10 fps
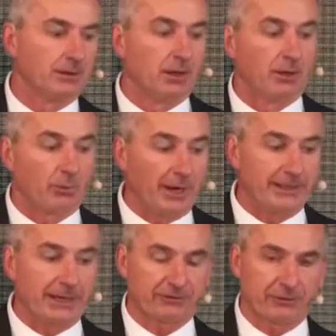Right
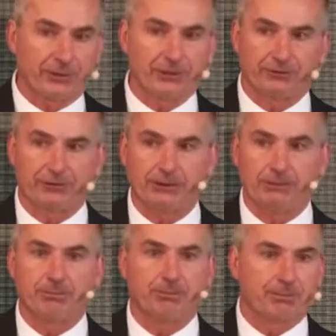next to it, you
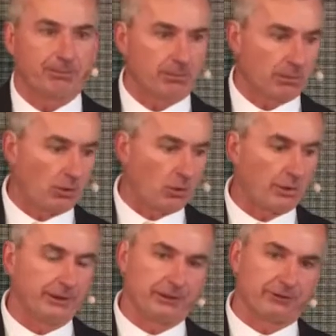see
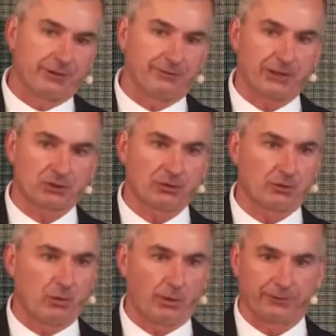corn that is conventional
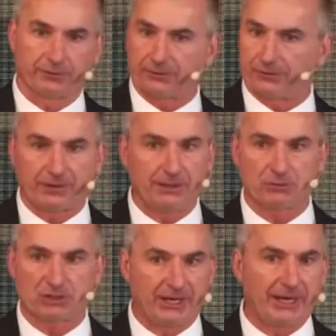corn. So it's the same
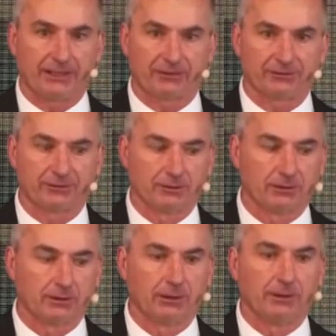genetics,
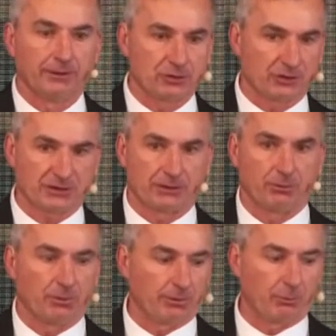just
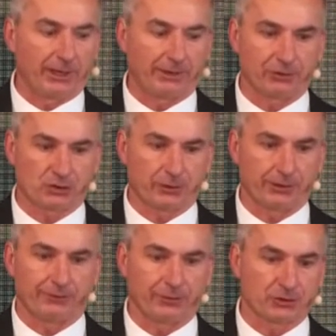we have the
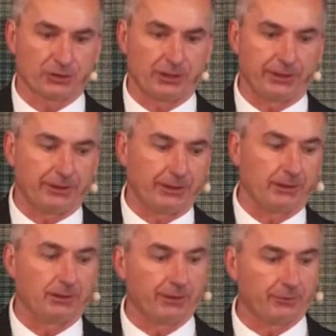shortened version on
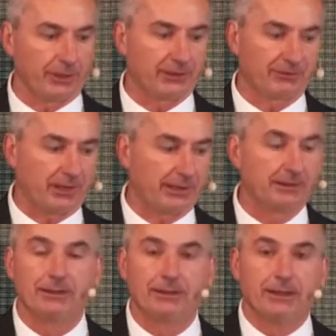the, on the right side.
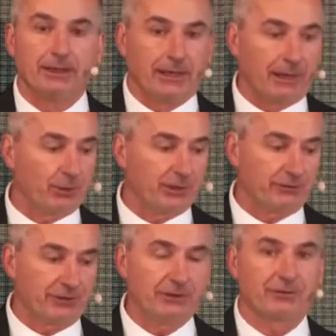And what you
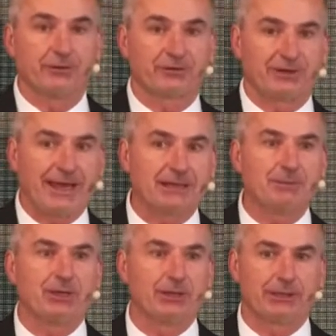see is the
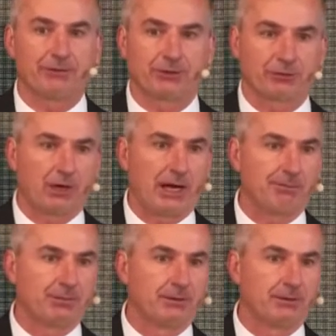standability of the crop.